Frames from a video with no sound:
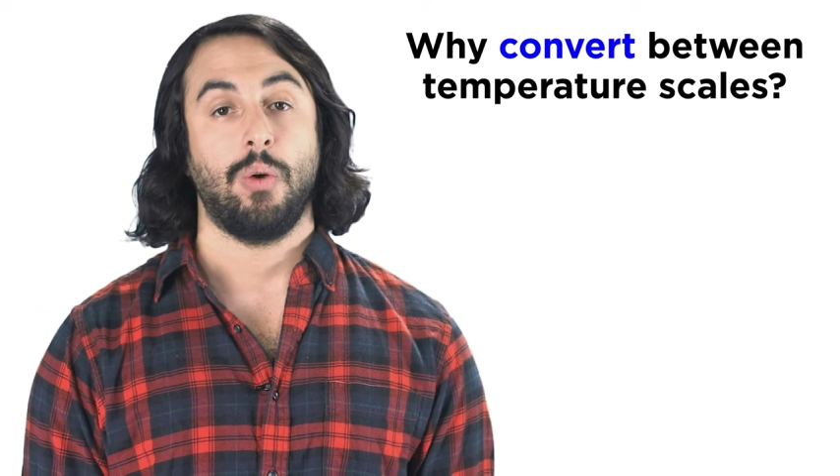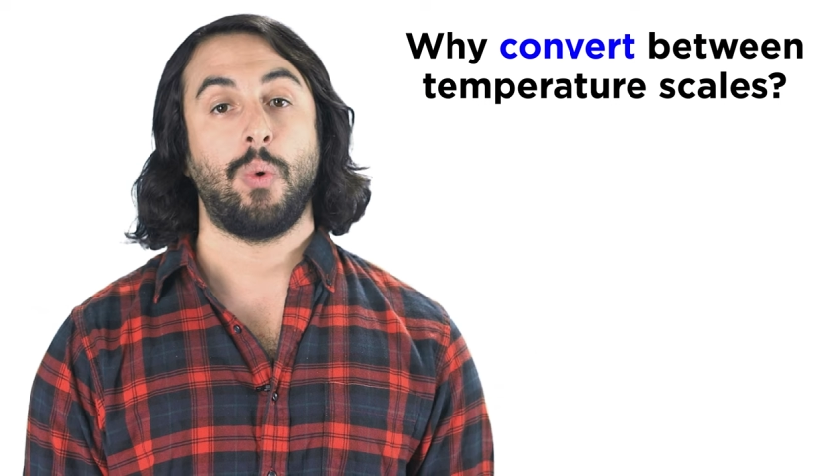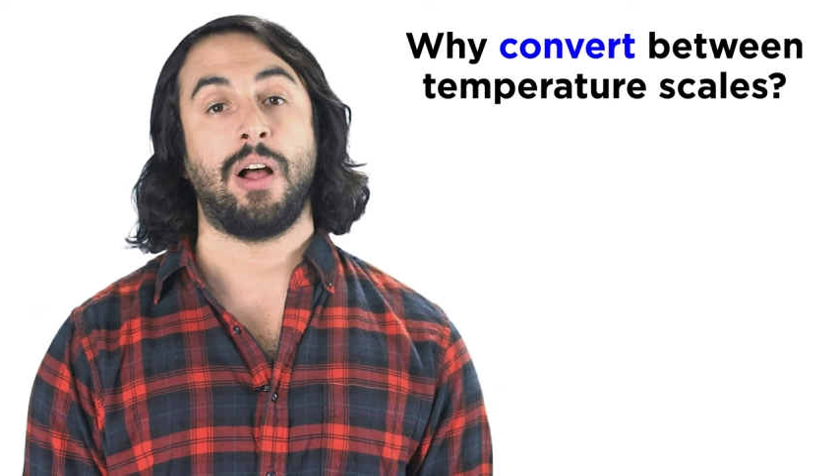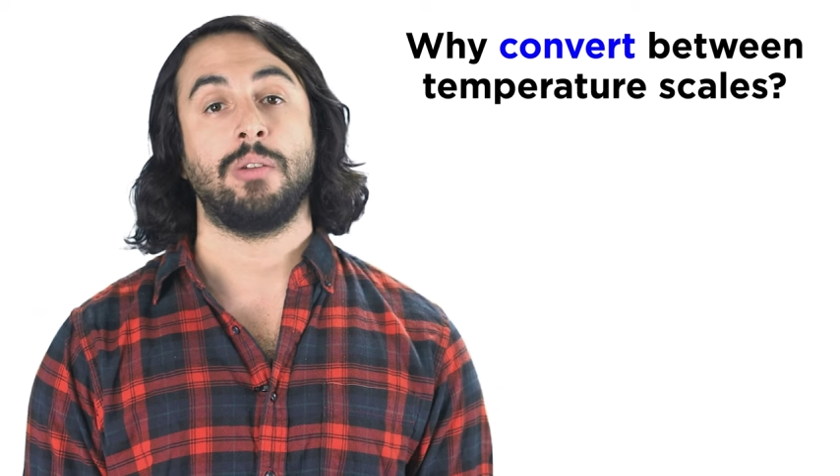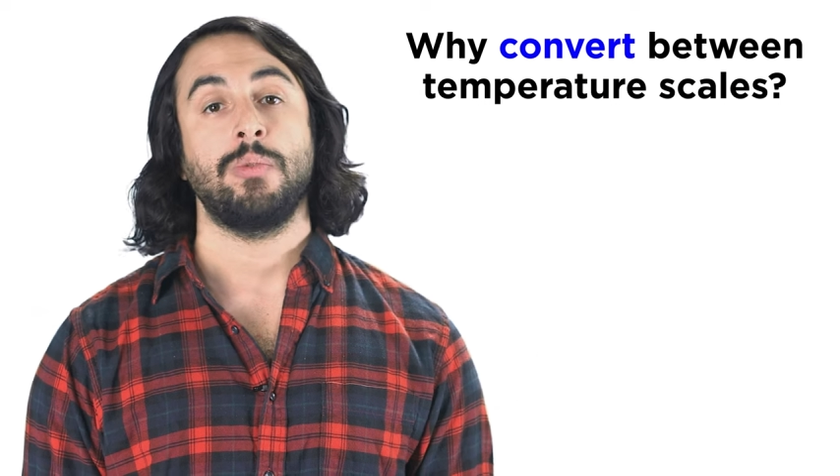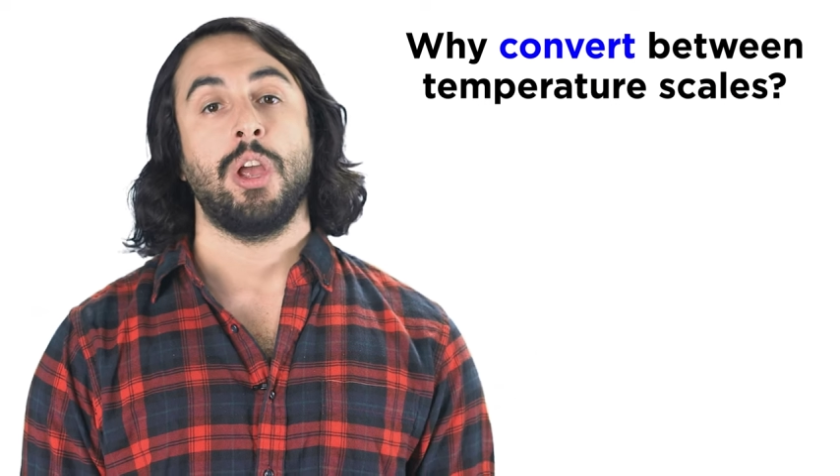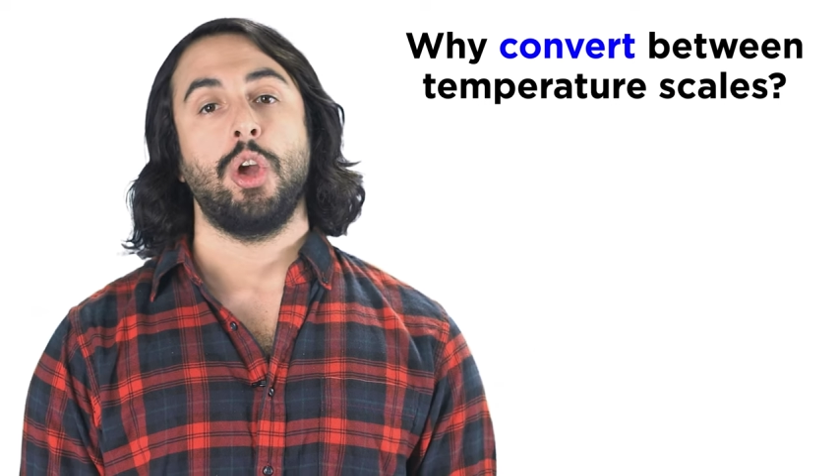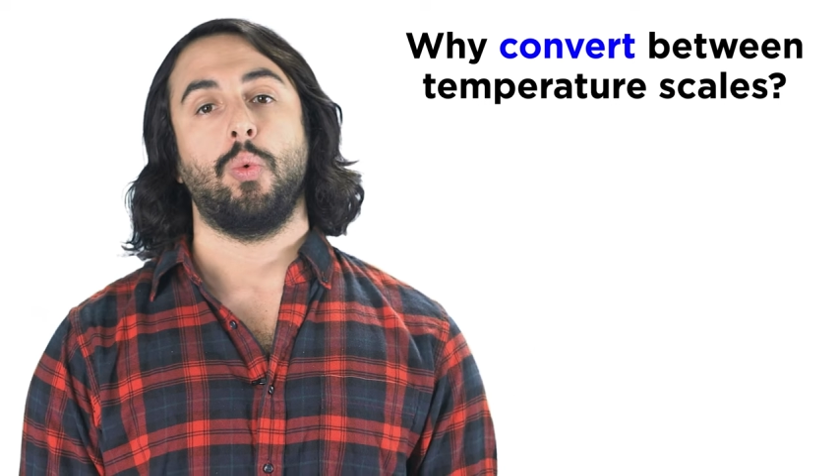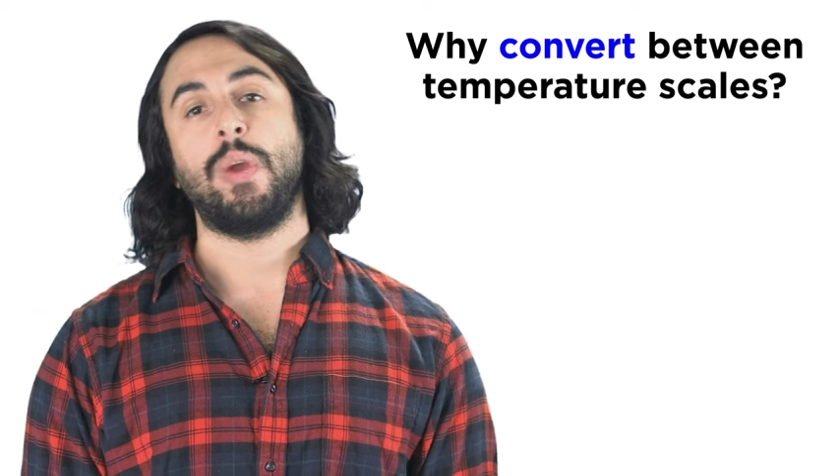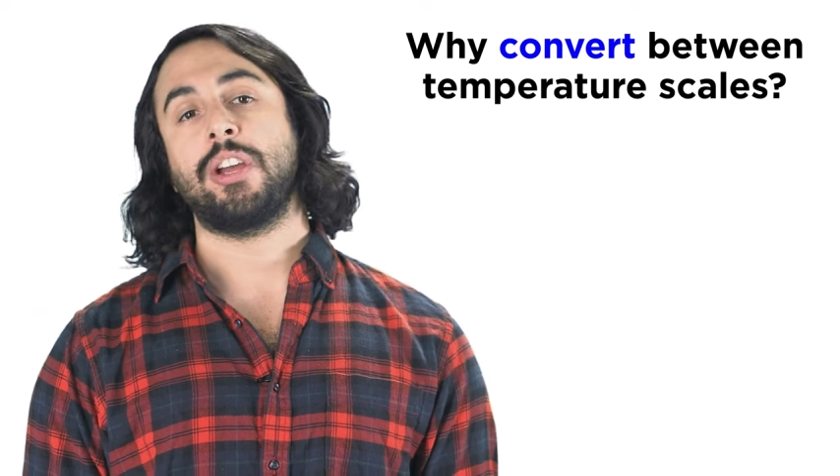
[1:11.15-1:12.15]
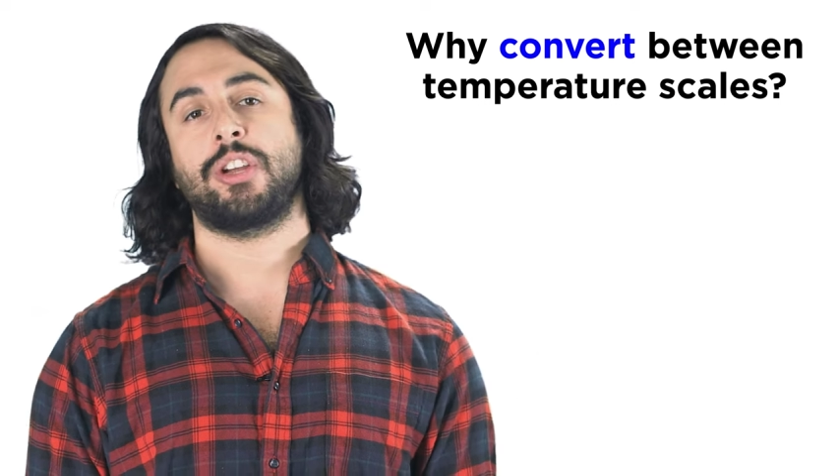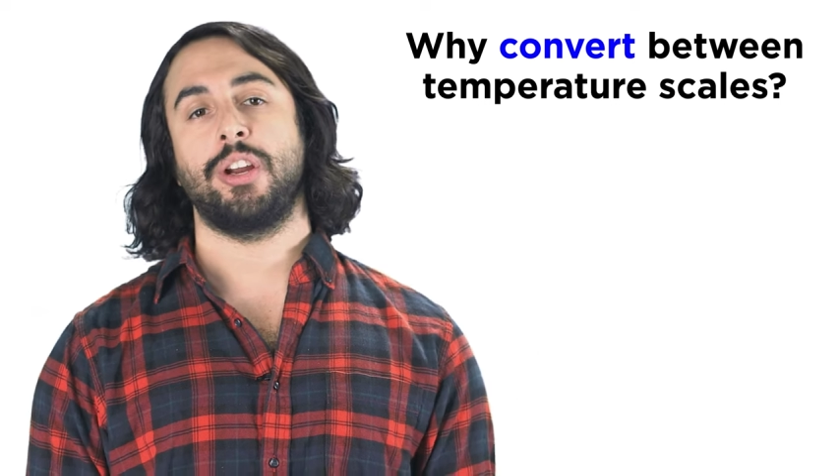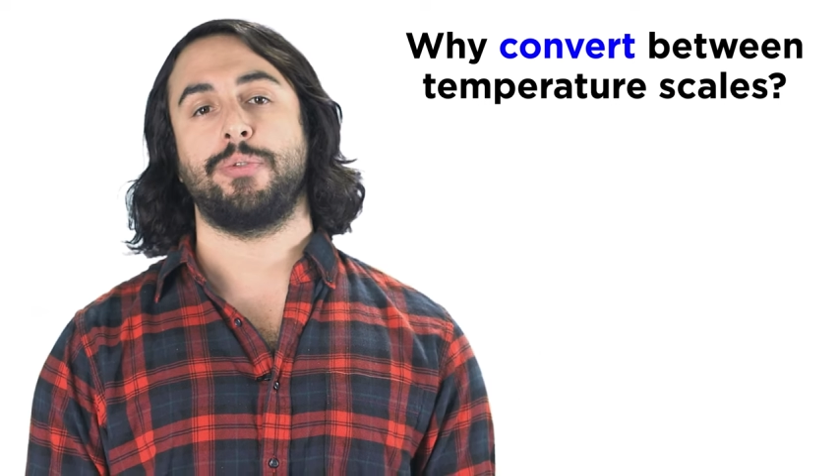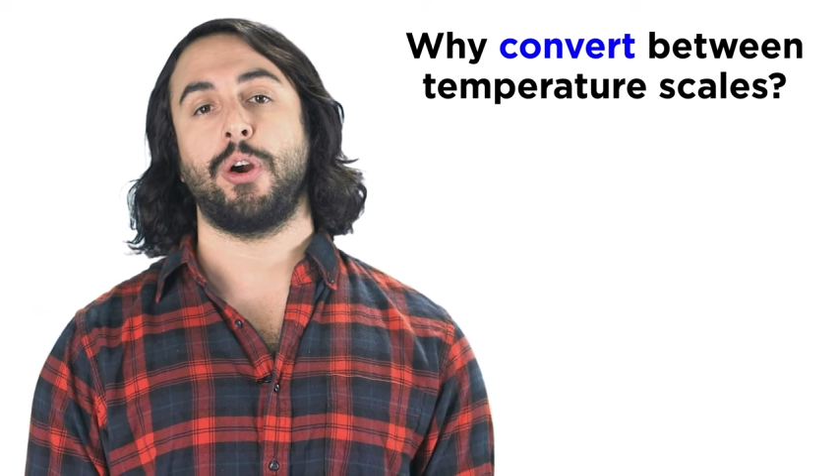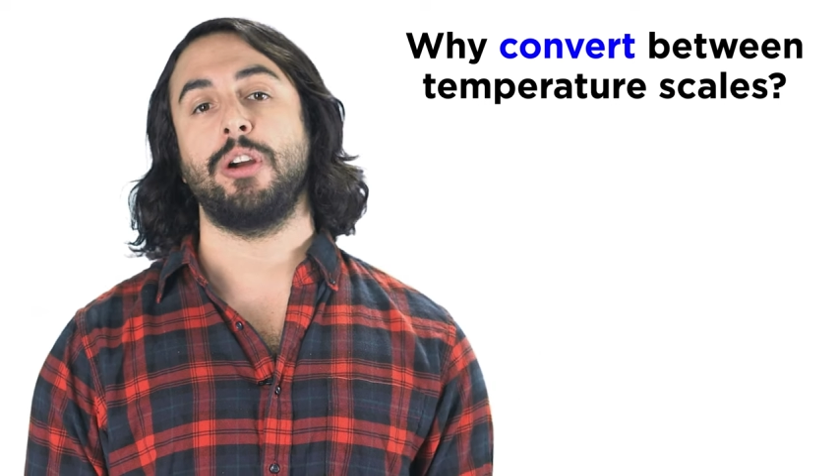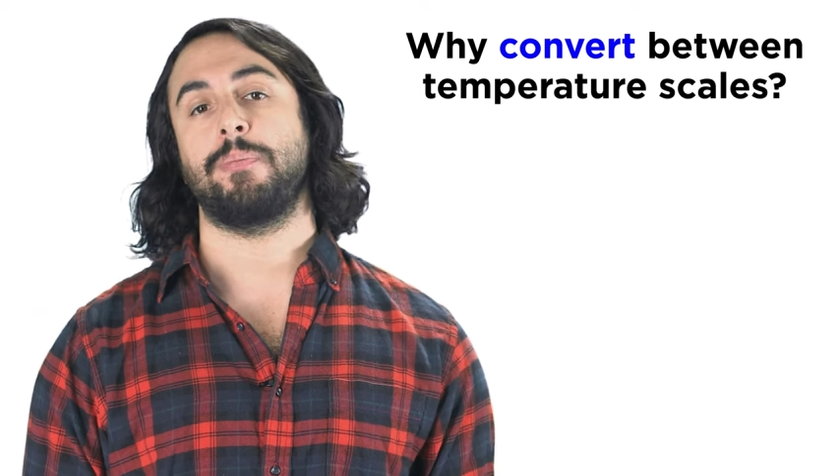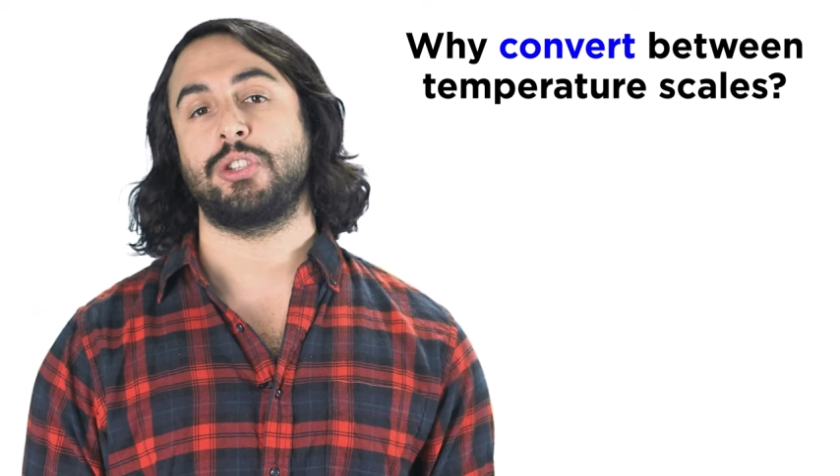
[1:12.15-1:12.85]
Well, we could convert